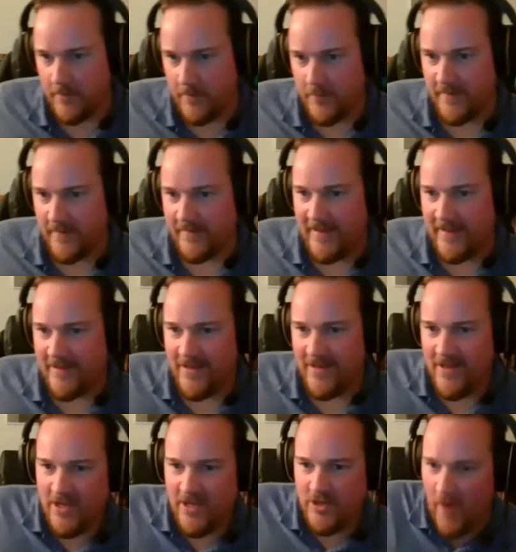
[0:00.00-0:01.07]
But like
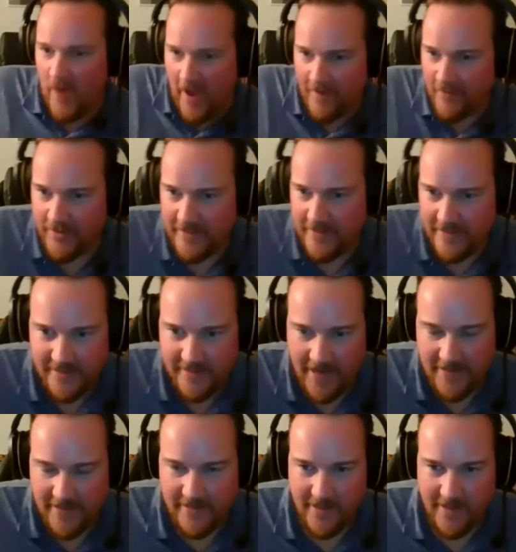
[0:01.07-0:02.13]
you have all these
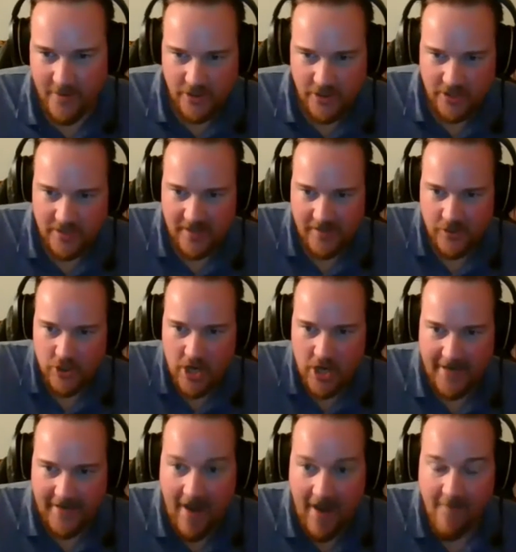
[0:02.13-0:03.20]
sites that are just like
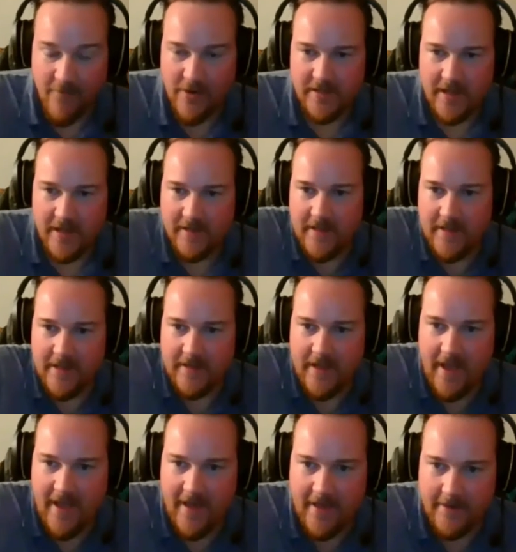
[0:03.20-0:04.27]
trying everything they
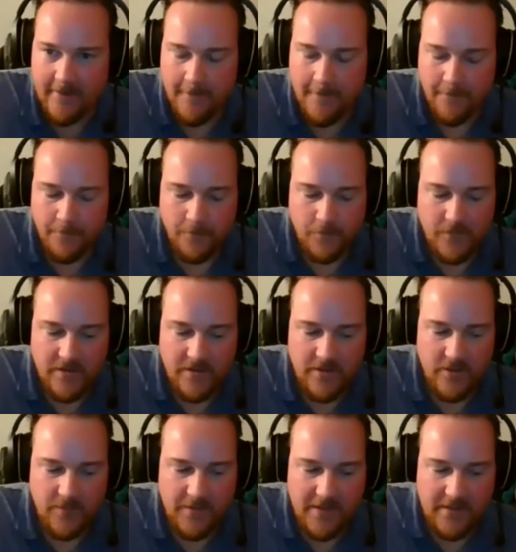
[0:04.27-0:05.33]
can
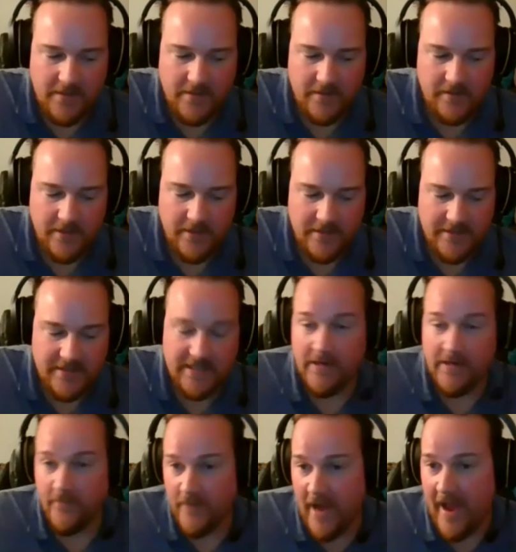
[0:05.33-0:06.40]
to be
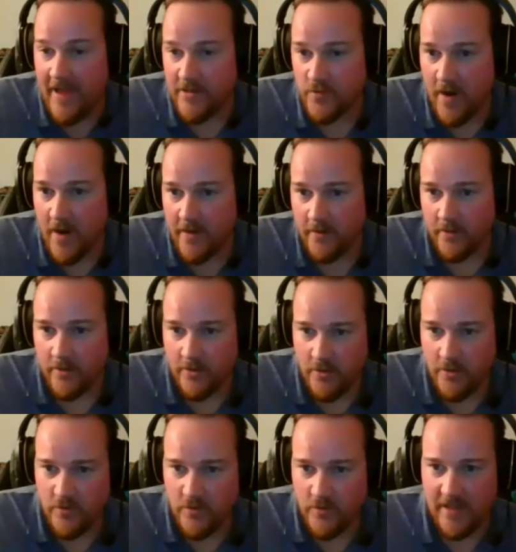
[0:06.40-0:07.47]
conceived as regular
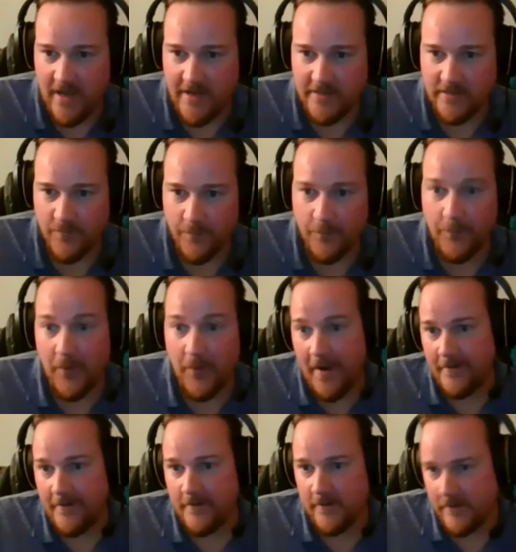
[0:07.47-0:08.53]
news sites,
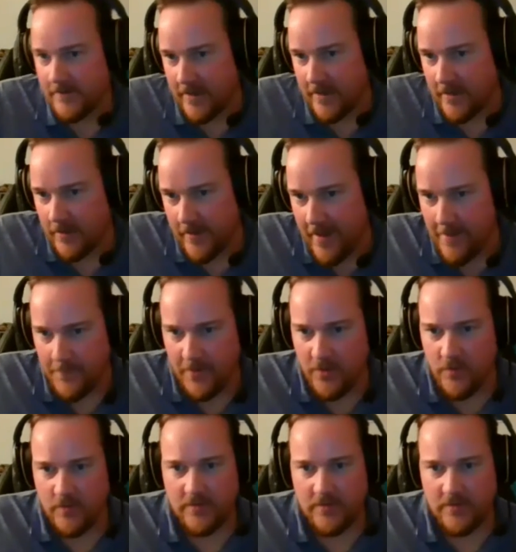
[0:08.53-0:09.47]
but it's like a lampoon